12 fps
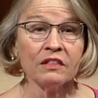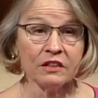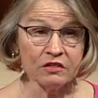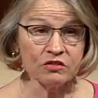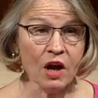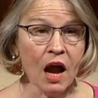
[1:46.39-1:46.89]

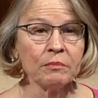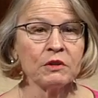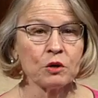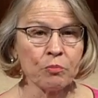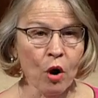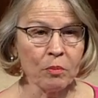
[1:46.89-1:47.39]
This time,
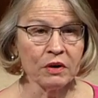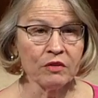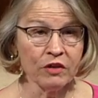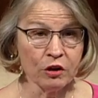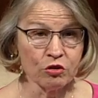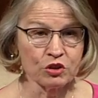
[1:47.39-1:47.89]
the Department
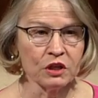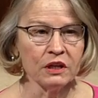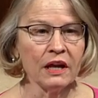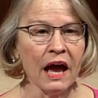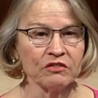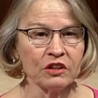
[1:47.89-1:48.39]
of
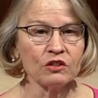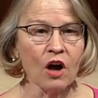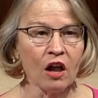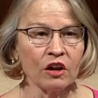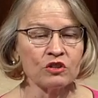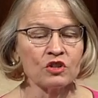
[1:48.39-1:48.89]
Energy has
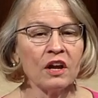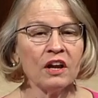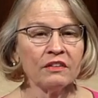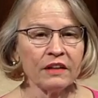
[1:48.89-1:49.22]
acknowledged